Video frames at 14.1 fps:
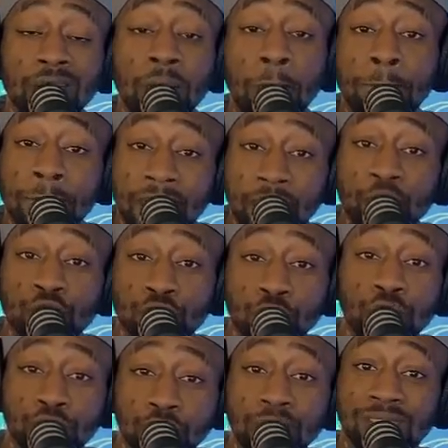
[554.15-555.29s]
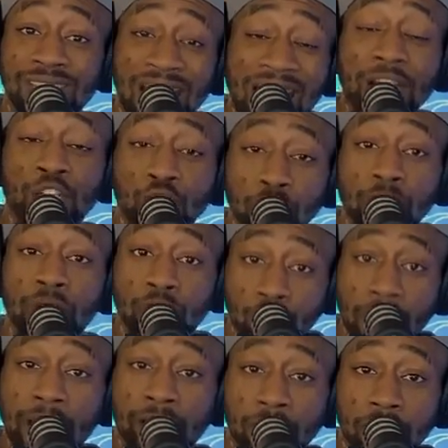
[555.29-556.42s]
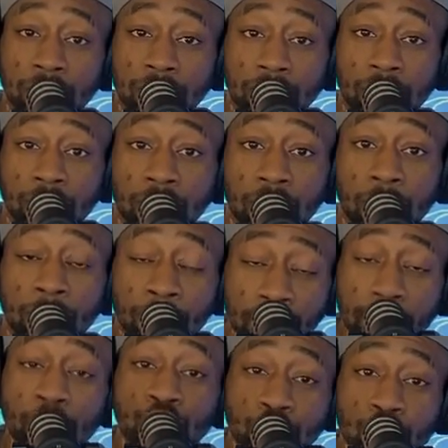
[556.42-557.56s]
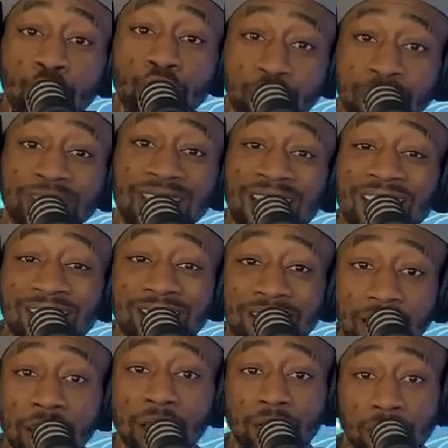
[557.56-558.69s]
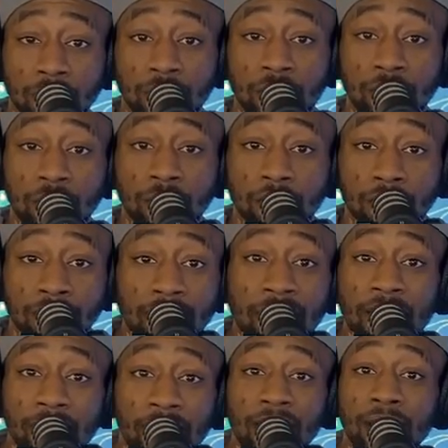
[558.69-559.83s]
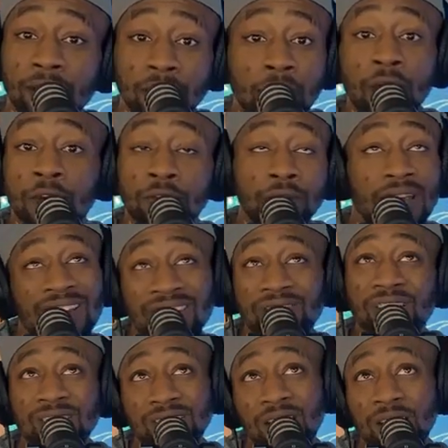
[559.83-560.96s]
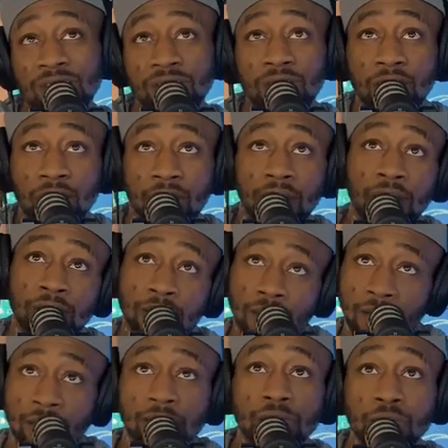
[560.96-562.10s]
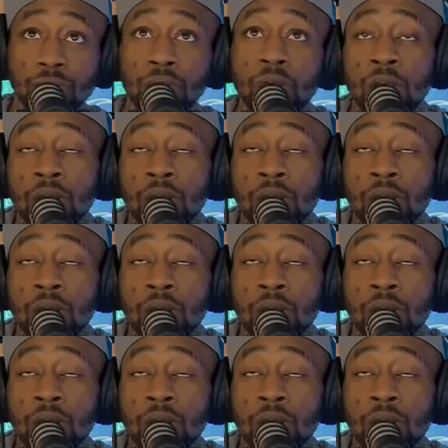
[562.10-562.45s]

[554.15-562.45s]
make sure she's actually attractive. Make sure she's at least an LA, let's not even say an LA 9. Let's do